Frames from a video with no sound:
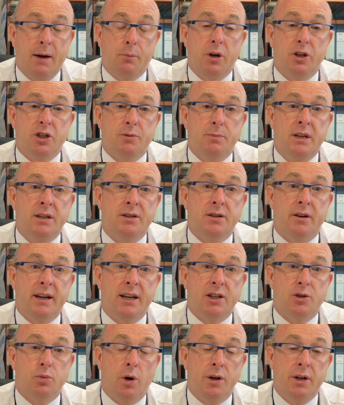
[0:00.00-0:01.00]
which means our
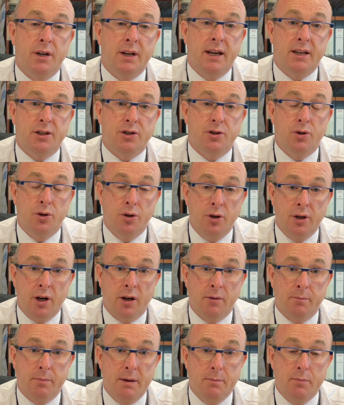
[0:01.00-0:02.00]
S1 and S2
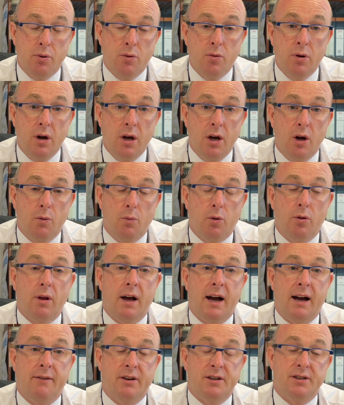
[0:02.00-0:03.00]
young people will
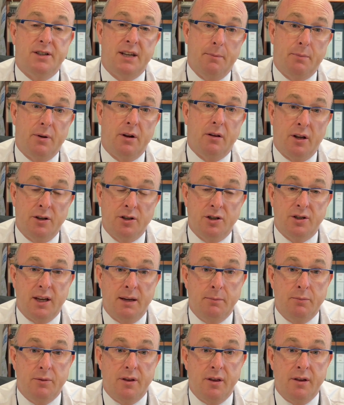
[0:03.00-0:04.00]
have a separate
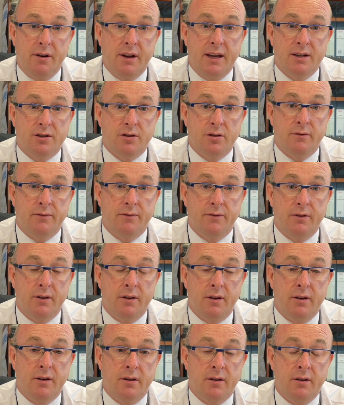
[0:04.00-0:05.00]
lunchtime to the rest of
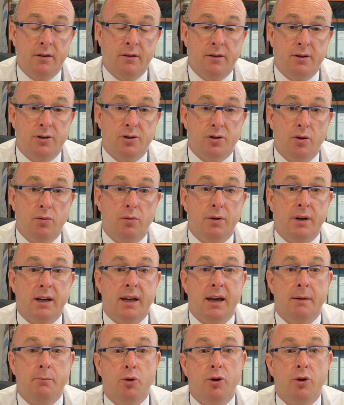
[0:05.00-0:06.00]
the school. And again, more